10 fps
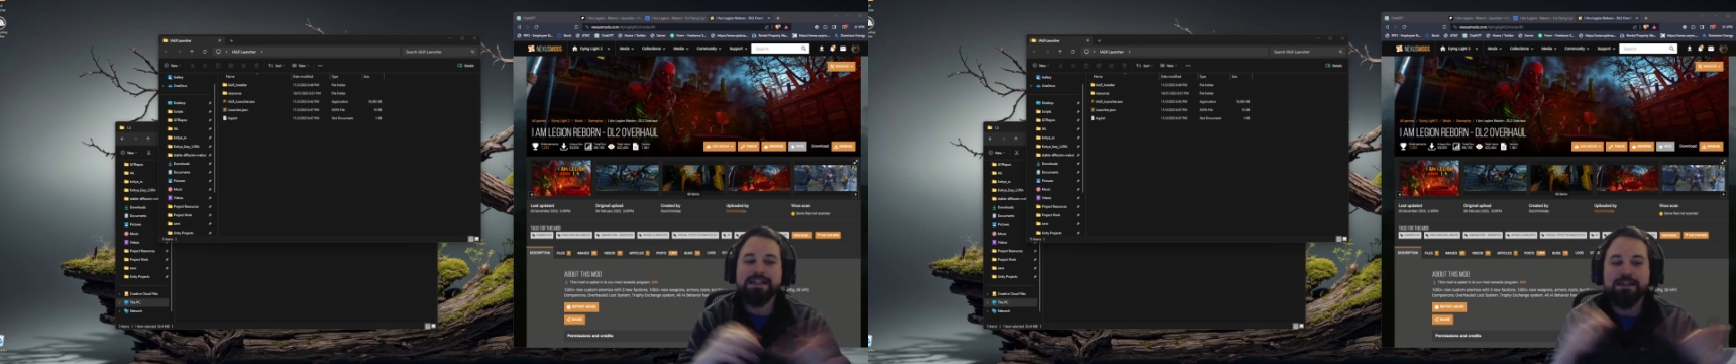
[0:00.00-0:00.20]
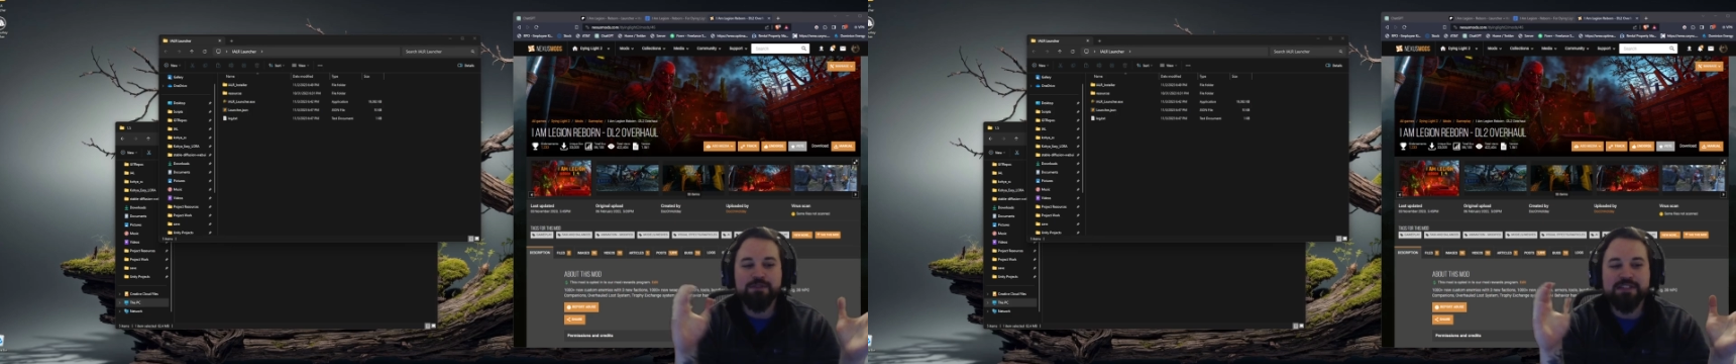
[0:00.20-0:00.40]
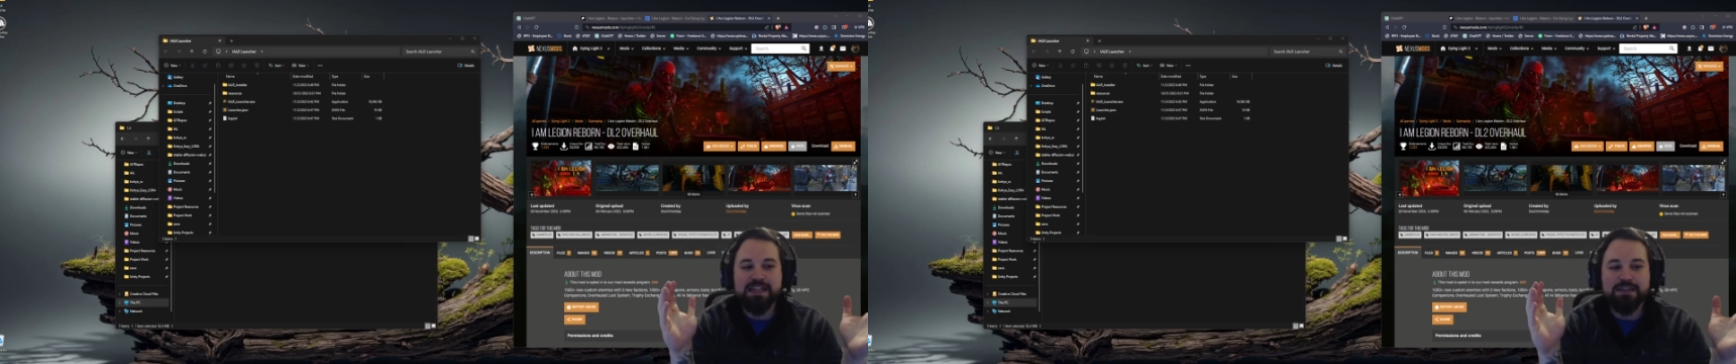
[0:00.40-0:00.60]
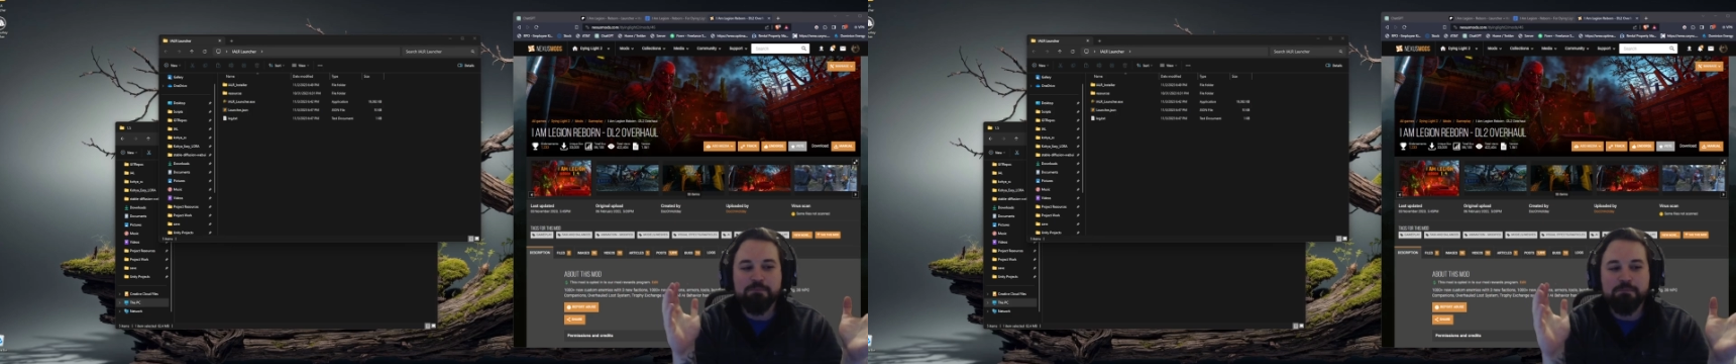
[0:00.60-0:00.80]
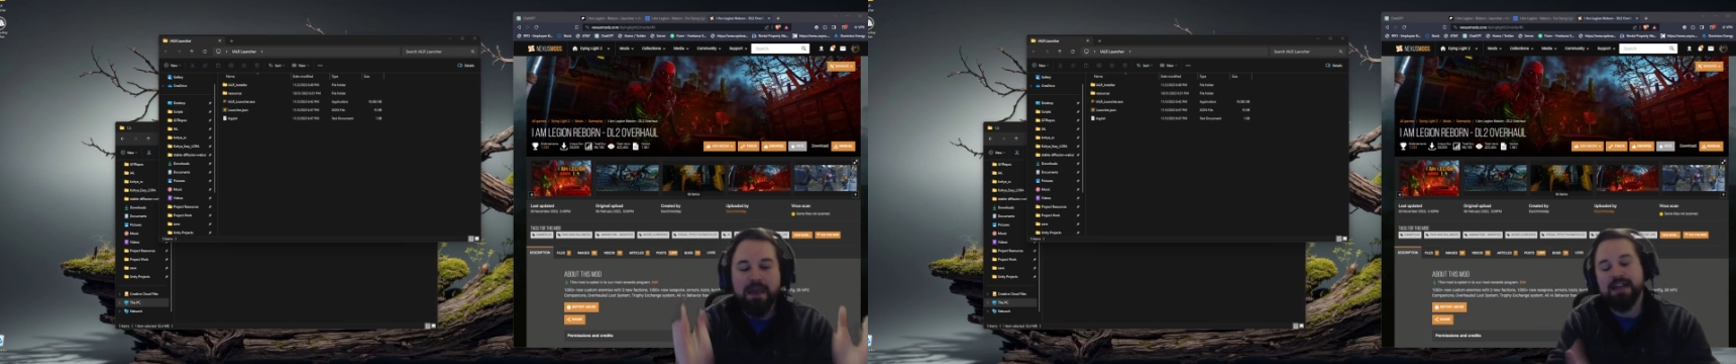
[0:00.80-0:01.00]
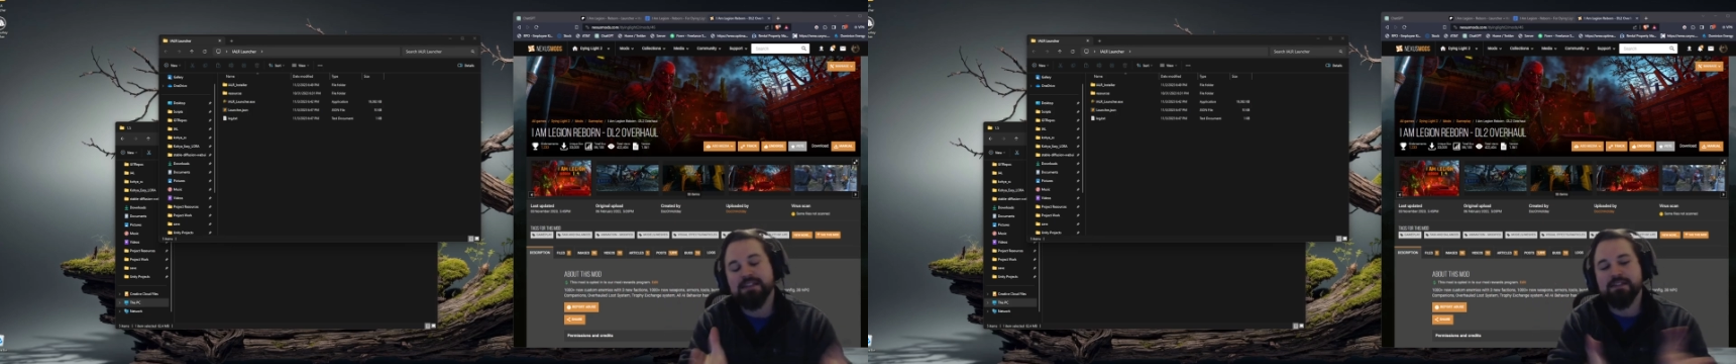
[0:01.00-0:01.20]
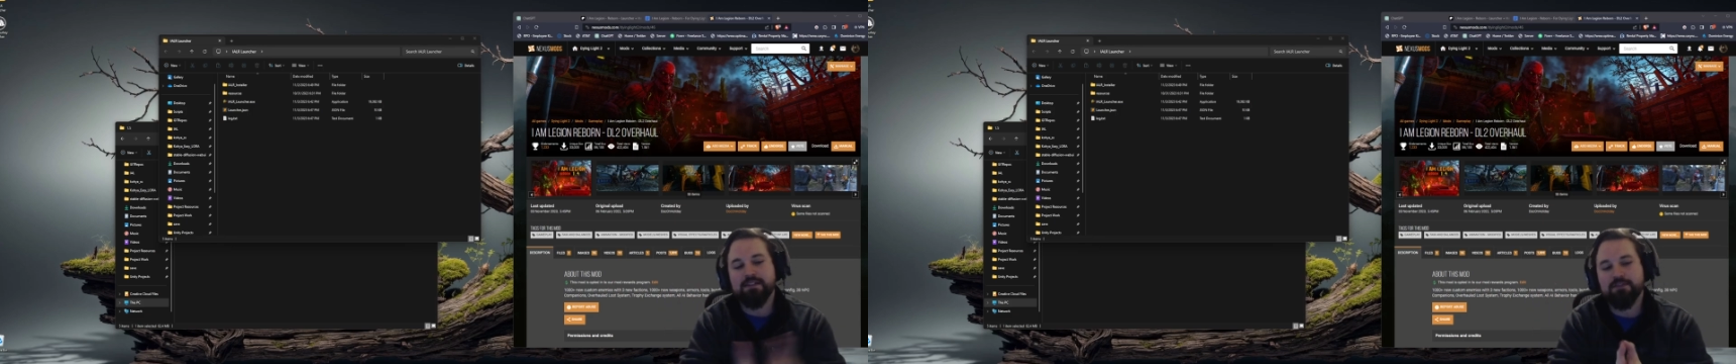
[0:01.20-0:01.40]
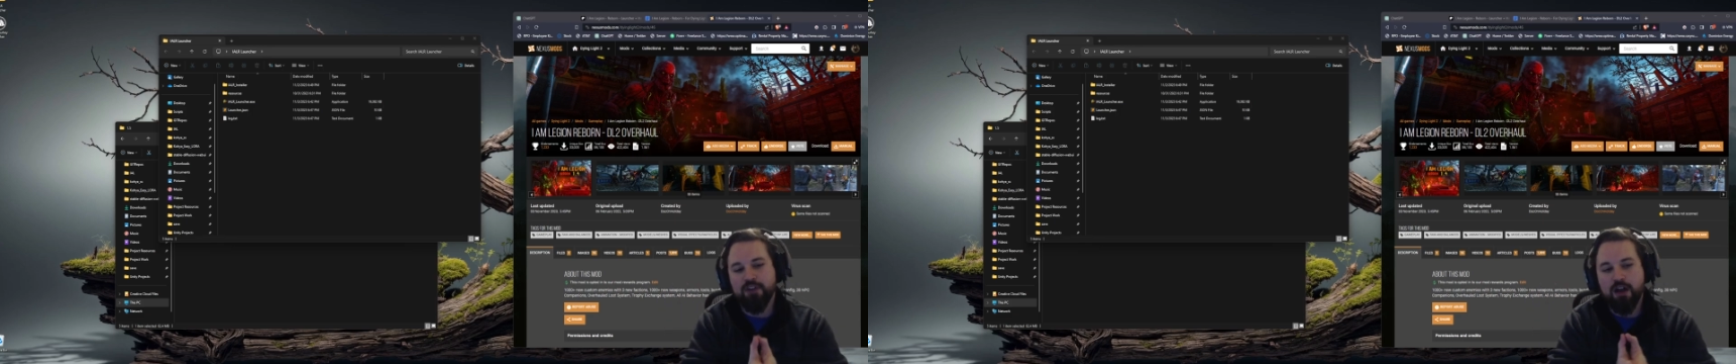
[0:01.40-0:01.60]
It was a
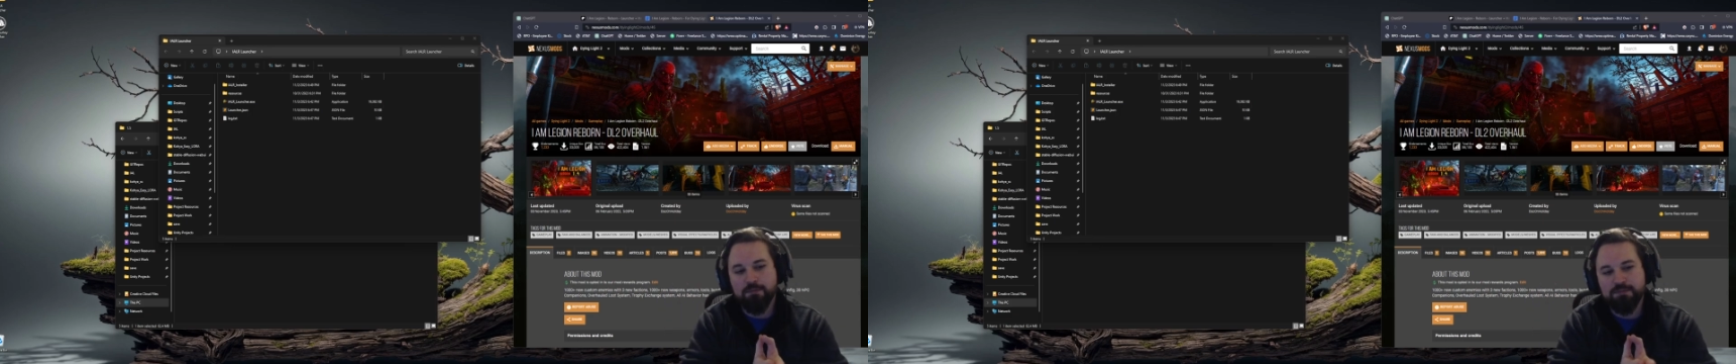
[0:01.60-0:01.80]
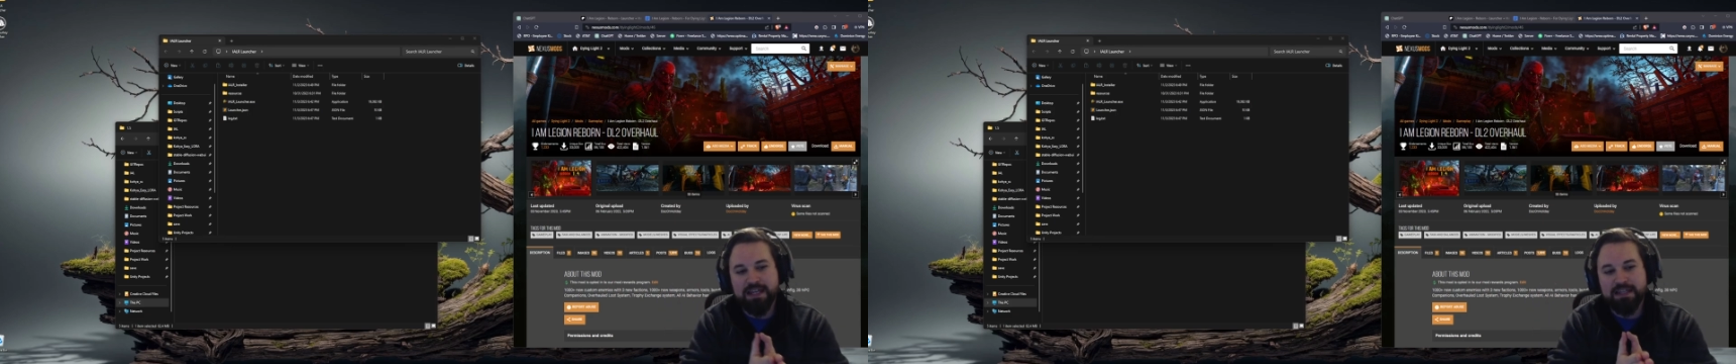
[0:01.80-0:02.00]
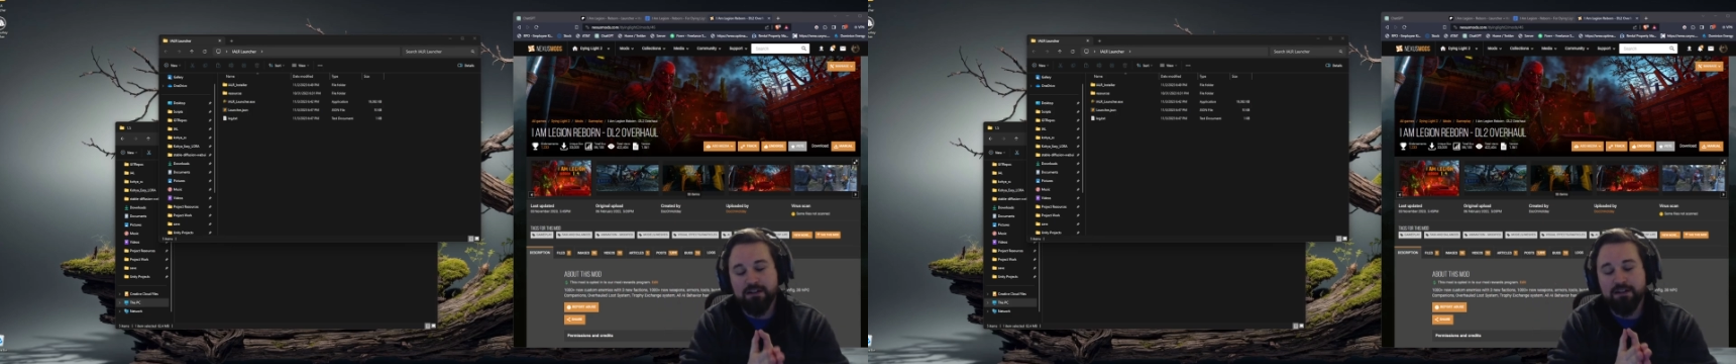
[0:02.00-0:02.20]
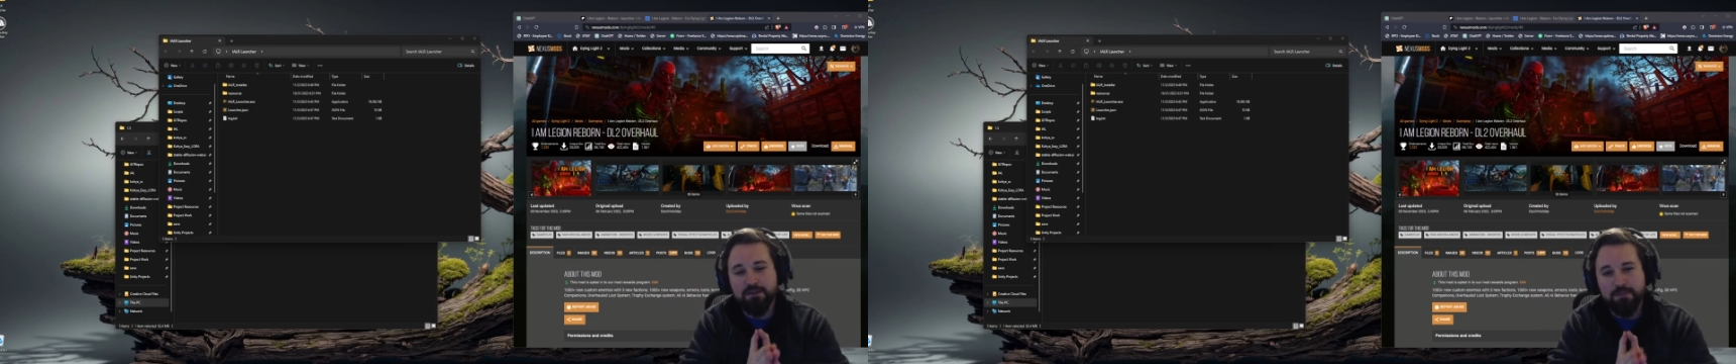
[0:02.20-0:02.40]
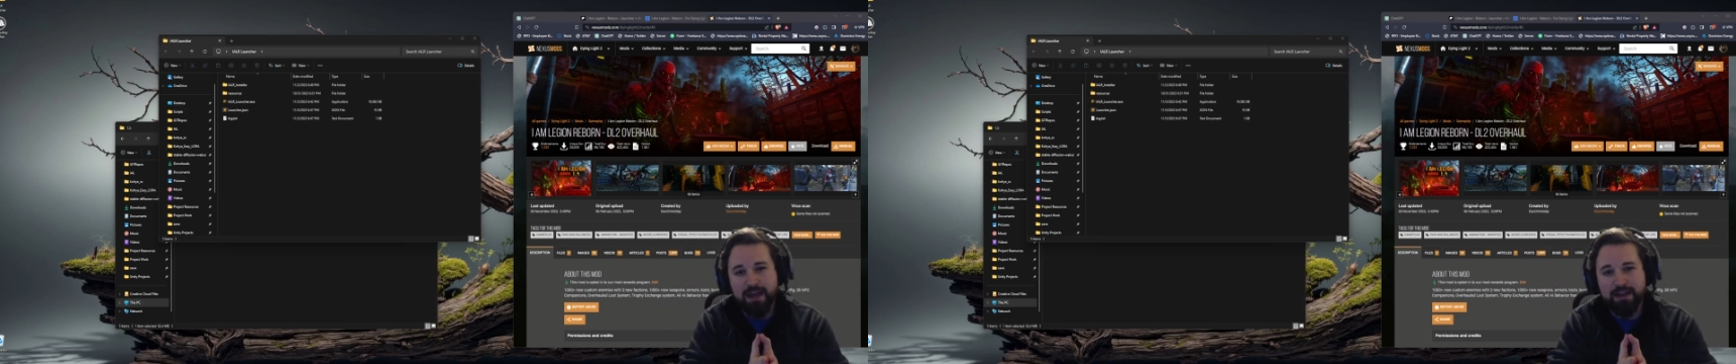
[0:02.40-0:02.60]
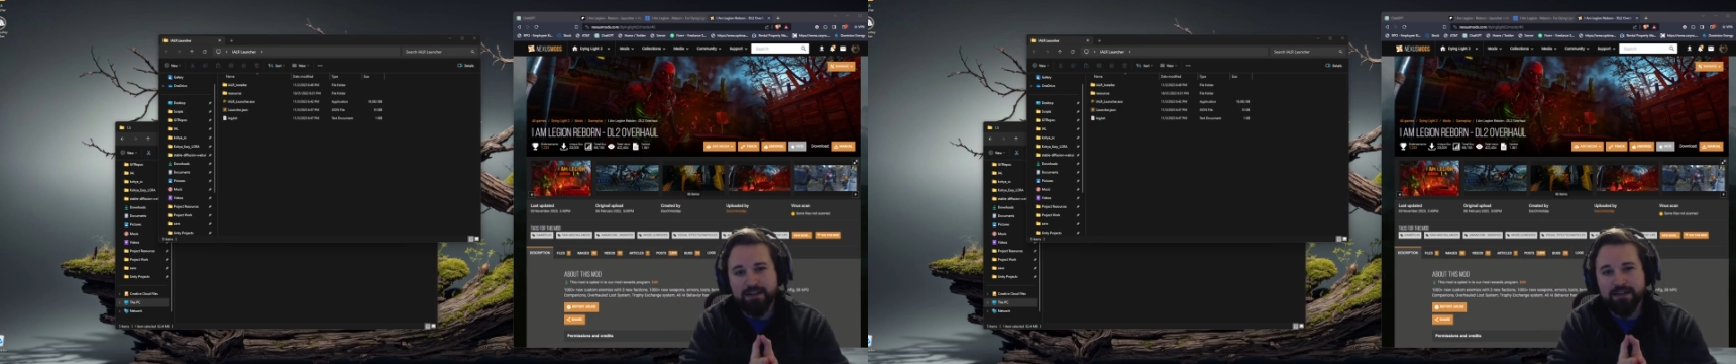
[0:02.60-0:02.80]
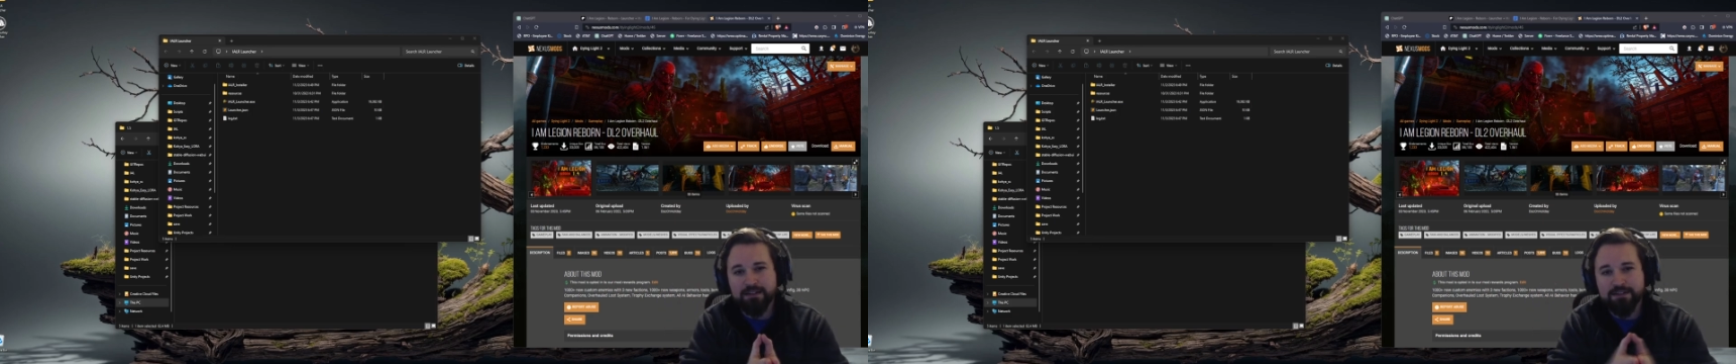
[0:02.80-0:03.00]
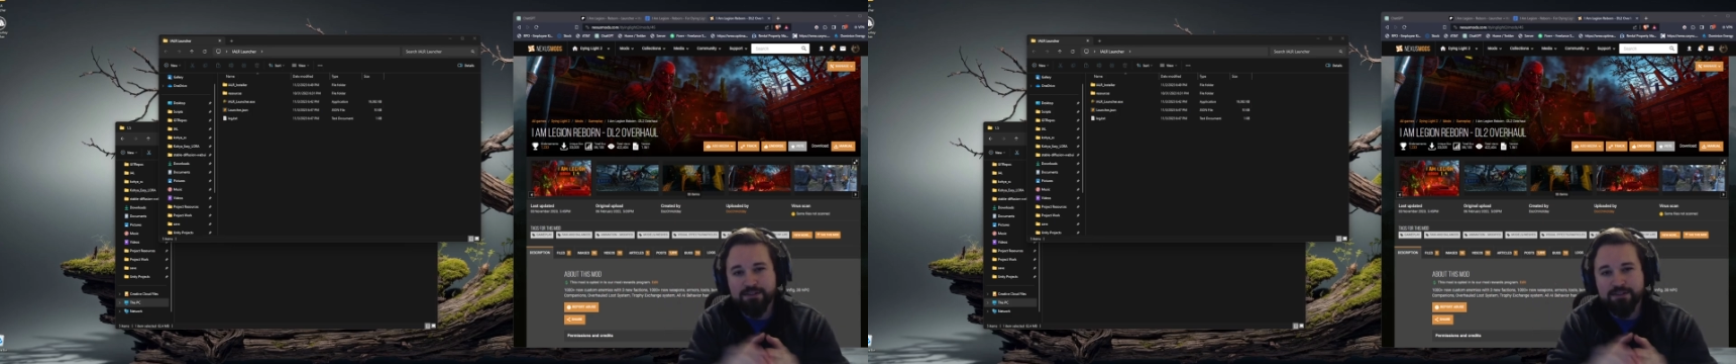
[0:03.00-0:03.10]
massive update on the back end.